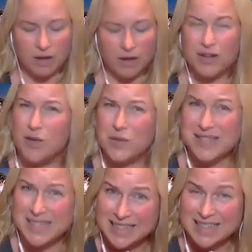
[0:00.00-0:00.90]
New
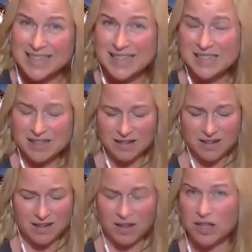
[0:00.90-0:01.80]
Zealand,
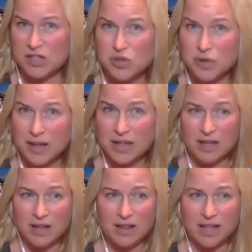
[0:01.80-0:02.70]

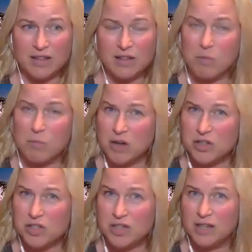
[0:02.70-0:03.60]
Australia, like they're
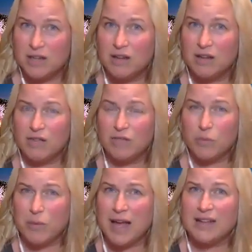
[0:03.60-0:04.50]
marching for
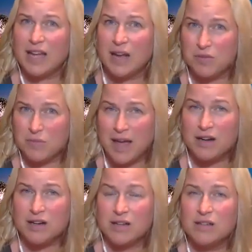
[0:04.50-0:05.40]
Black Lives
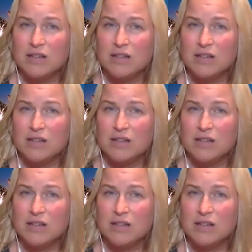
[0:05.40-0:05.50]
Matter,